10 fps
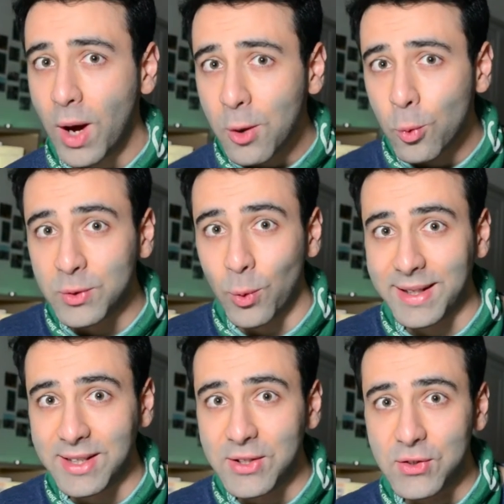Why would
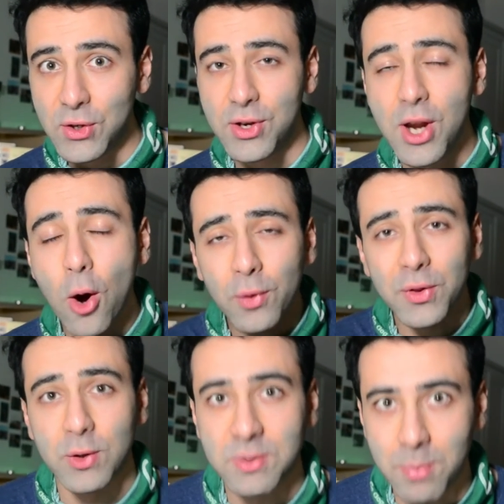one need to know
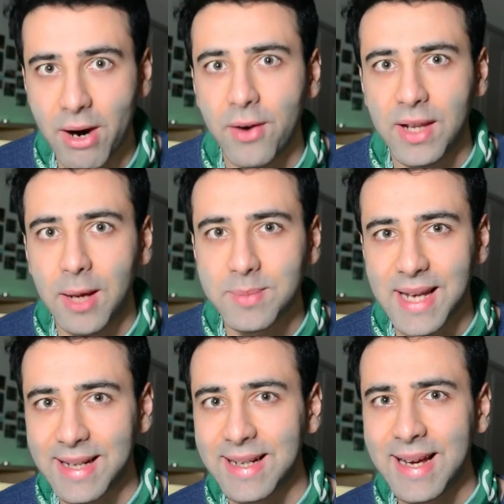those
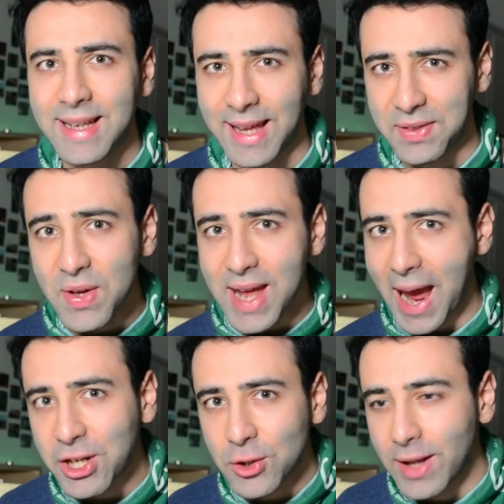paradigms and can they
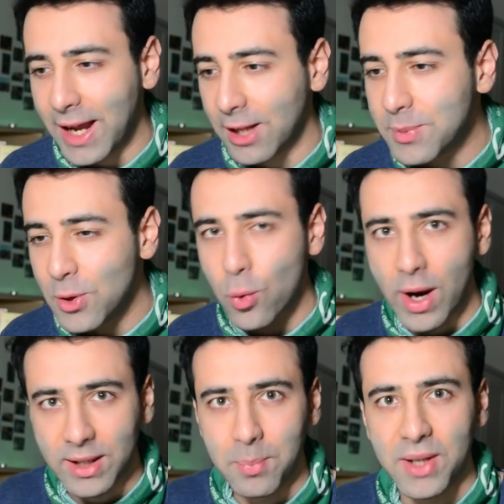actually help you
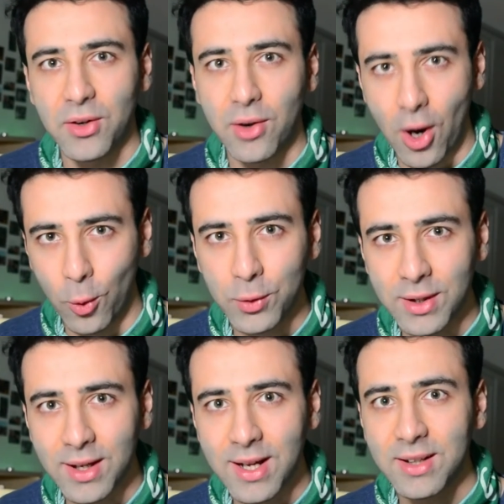write better
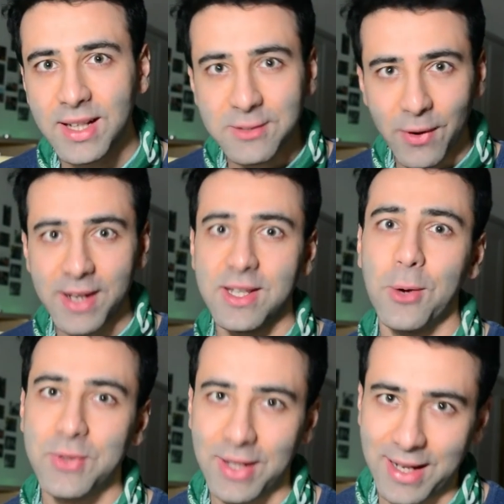code? Let's find
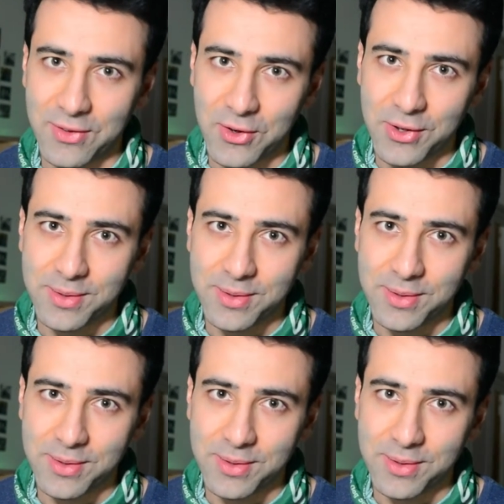out together.